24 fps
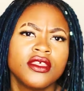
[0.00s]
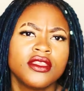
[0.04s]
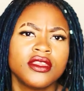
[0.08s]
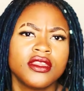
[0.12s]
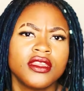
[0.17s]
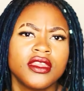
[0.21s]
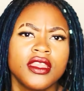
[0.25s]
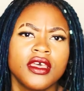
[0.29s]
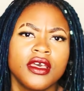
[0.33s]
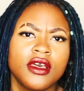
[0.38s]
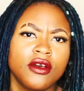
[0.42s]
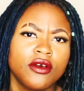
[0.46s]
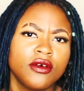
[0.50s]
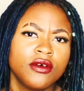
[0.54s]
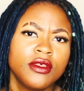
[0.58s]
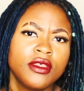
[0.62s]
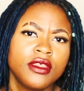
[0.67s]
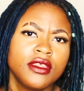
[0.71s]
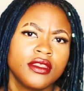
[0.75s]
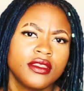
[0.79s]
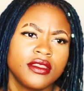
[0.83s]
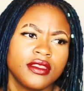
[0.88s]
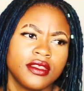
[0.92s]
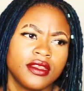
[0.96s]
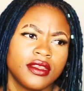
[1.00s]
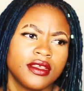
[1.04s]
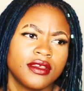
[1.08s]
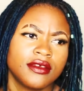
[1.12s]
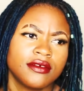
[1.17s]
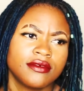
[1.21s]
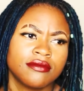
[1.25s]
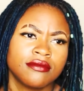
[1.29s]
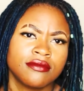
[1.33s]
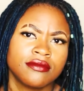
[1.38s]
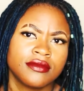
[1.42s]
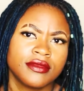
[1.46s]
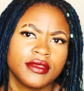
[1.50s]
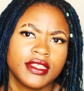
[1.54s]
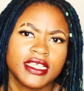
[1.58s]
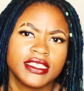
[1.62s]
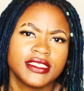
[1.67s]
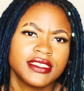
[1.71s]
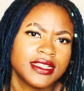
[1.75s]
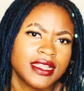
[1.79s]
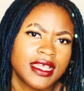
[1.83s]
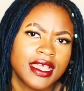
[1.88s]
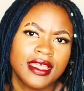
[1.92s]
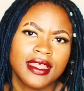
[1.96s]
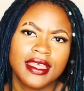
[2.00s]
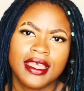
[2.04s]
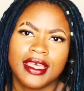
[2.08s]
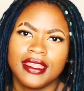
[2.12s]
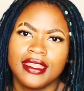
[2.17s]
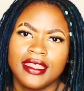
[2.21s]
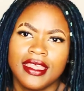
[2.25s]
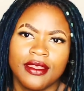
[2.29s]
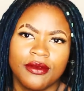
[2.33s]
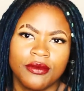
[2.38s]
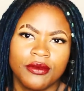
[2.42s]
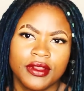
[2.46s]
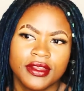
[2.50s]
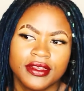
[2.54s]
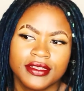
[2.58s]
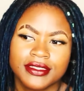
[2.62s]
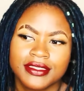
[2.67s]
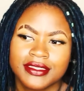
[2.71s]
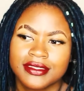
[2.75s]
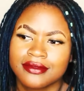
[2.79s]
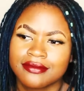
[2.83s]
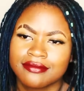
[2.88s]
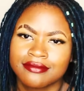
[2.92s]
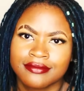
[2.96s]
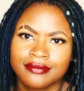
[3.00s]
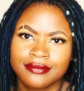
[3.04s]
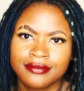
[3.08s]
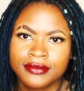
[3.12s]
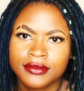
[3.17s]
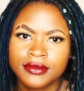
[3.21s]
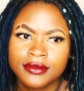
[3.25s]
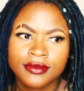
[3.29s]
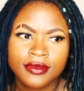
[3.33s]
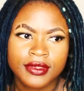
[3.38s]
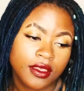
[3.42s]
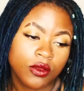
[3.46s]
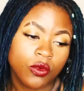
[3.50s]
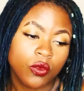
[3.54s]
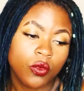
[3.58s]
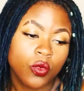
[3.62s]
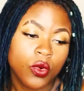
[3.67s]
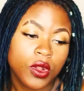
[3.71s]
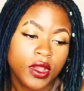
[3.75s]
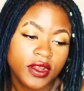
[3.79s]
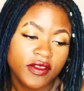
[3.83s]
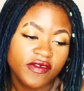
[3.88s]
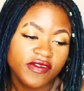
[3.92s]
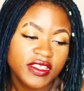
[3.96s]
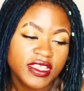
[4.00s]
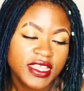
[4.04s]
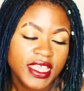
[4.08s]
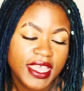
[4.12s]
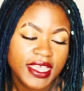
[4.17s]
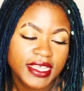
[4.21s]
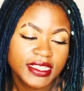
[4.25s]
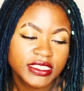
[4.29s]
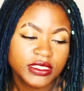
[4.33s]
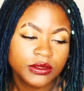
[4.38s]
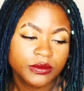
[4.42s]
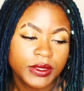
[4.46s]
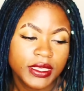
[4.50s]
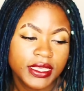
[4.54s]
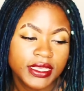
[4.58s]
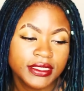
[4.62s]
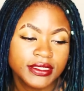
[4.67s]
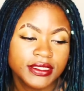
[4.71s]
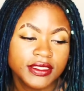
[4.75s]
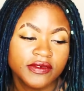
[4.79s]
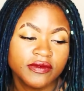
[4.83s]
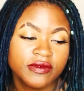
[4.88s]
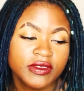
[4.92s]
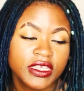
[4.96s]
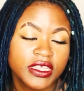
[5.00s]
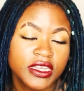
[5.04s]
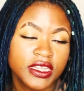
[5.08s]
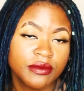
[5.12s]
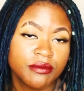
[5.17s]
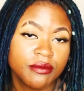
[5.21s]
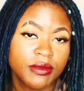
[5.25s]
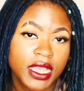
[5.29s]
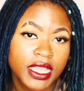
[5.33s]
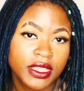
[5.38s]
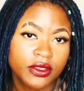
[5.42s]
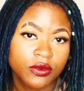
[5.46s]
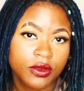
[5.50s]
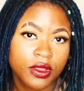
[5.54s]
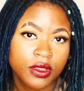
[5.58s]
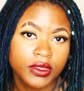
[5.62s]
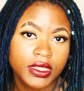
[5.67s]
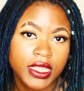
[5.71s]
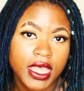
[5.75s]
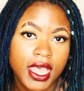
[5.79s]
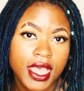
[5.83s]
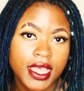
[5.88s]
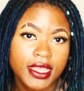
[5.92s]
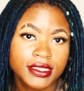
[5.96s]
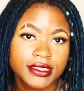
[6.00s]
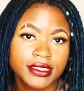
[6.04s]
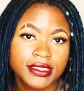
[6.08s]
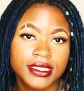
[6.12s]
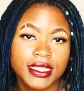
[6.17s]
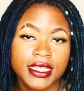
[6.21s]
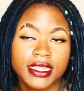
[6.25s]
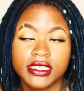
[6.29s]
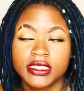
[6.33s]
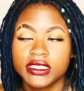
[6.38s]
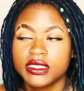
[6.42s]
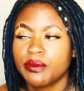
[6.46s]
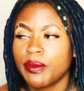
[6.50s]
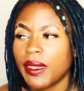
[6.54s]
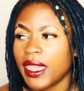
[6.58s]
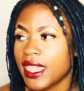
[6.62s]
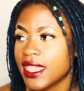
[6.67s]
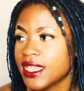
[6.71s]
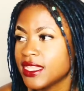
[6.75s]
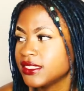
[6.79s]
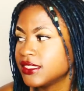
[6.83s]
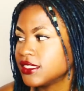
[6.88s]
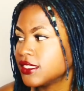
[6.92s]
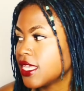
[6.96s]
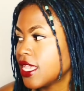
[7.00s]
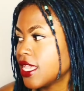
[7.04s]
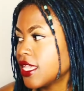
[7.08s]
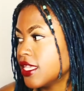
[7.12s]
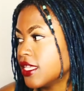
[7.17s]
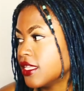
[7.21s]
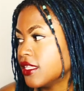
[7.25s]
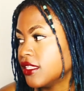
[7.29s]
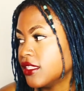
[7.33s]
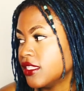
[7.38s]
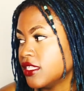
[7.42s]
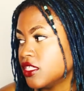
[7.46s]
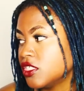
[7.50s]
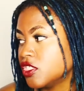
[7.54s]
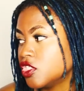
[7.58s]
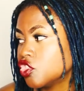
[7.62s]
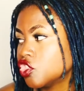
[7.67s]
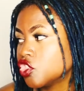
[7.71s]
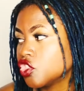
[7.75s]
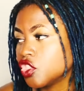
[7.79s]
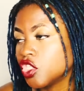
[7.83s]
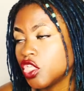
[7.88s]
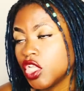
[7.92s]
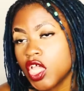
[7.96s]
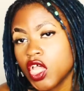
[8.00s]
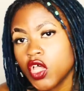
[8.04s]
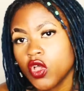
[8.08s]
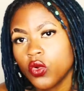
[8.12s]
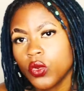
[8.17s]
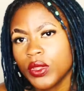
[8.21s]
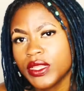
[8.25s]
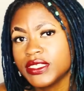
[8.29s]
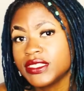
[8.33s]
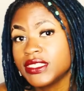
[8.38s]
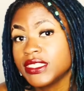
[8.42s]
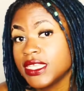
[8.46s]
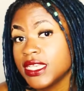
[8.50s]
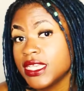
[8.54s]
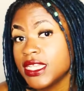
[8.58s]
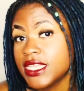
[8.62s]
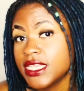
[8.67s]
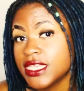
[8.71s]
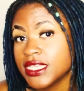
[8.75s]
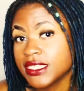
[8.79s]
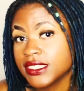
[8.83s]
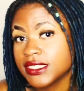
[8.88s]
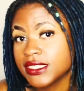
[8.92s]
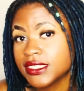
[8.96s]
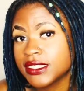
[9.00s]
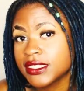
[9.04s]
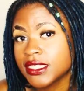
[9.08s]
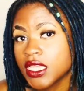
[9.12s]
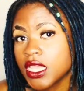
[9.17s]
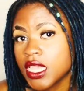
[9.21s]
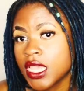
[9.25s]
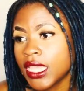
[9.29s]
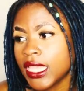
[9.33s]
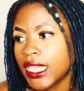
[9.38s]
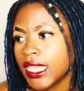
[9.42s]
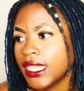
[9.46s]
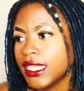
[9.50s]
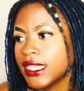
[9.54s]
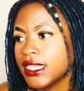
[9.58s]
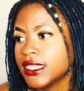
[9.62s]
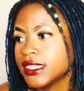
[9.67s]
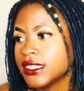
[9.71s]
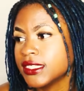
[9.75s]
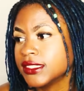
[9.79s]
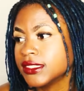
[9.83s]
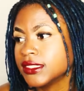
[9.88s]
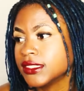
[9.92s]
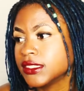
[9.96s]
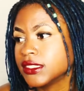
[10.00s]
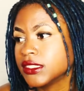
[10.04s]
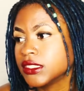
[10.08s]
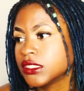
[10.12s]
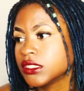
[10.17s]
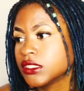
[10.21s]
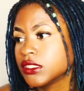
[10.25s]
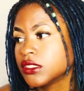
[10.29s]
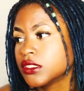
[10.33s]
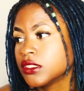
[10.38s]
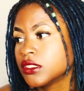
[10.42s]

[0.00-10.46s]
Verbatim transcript: No, you know, that's not how that works. One of the aspects of getting microlocs that is painstakingly slow and tedious is